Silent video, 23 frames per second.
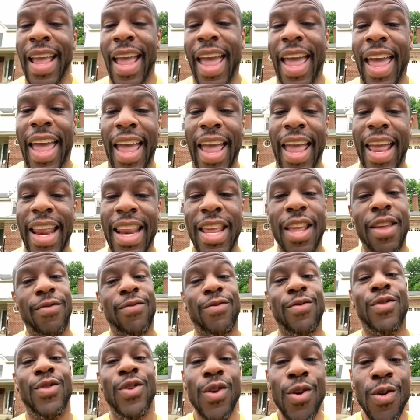And if
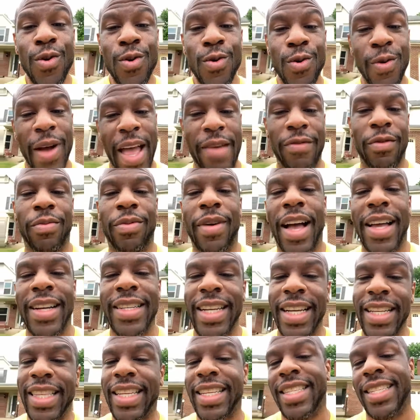you have a
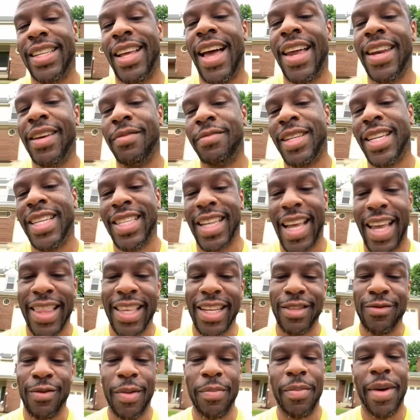project that's lined up just like
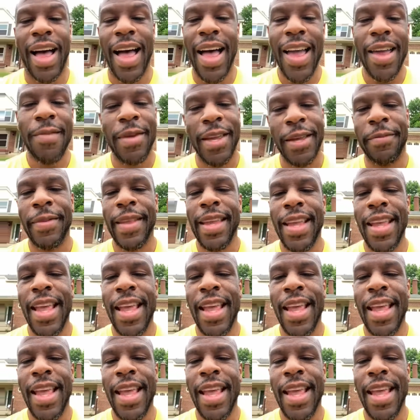this one behind me,